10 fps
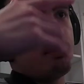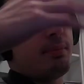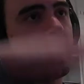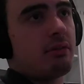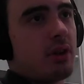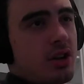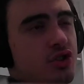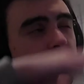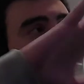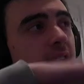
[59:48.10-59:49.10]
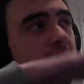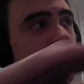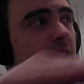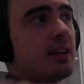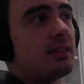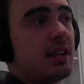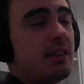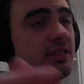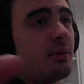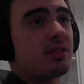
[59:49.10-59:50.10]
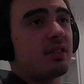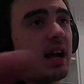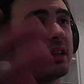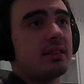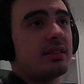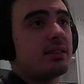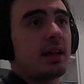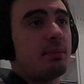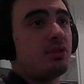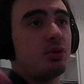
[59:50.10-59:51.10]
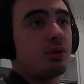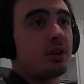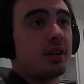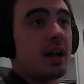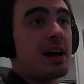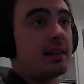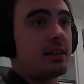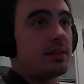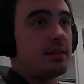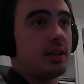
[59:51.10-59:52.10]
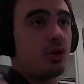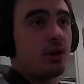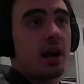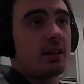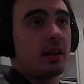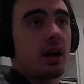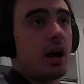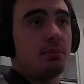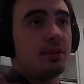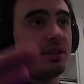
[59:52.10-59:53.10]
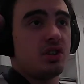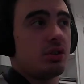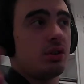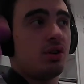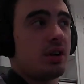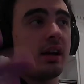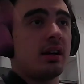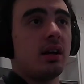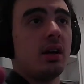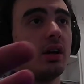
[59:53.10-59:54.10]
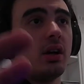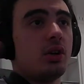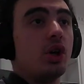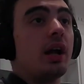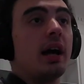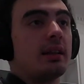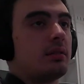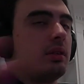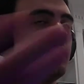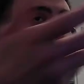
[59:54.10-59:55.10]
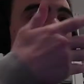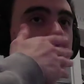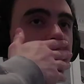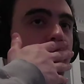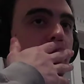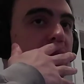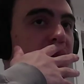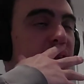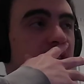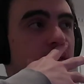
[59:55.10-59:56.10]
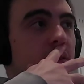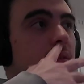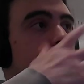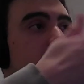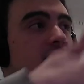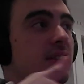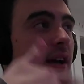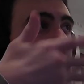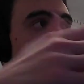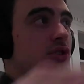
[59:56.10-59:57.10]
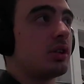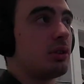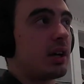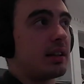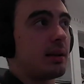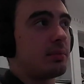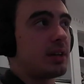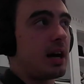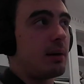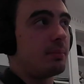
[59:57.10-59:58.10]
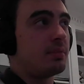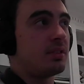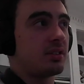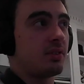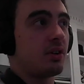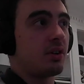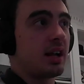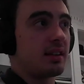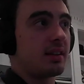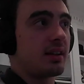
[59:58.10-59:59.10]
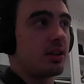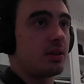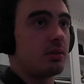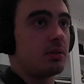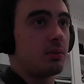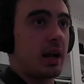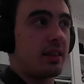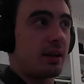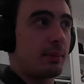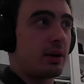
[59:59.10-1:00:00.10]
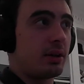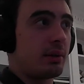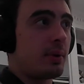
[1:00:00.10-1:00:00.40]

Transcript: in my roster and other clans. And if someone's clan is, that means you're already not in the scene, you're not in the competition, or you're not you're not in the scene basically. So basically, I'm just gonna look at the top 64 clans and tell you what I think about all of